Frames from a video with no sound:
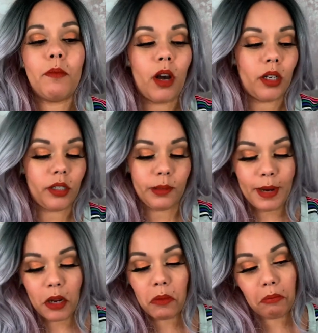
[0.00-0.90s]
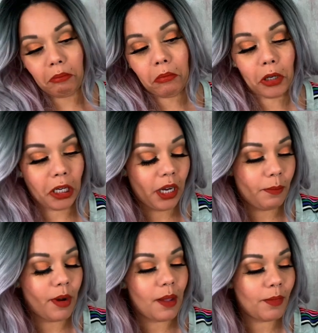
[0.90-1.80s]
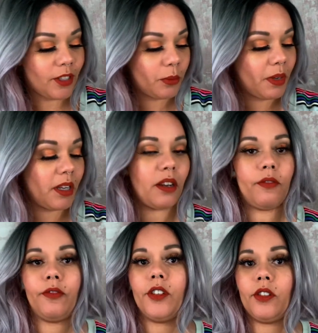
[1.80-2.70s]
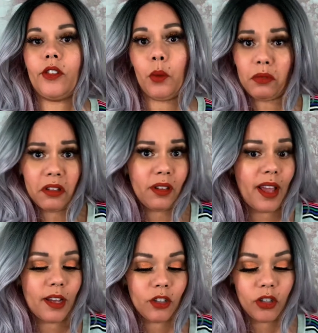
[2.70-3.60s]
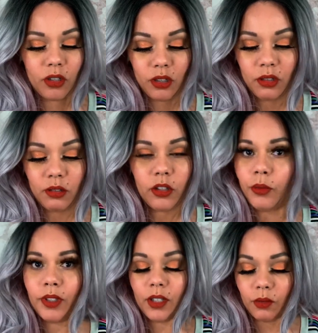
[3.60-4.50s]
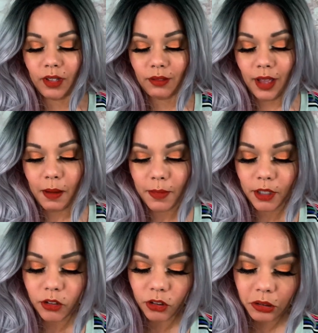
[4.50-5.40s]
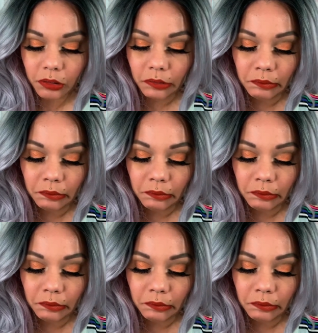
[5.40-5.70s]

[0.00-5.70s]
Modest amount. Okay. I'm assuming enough to soak the lash. So you really don't need that much.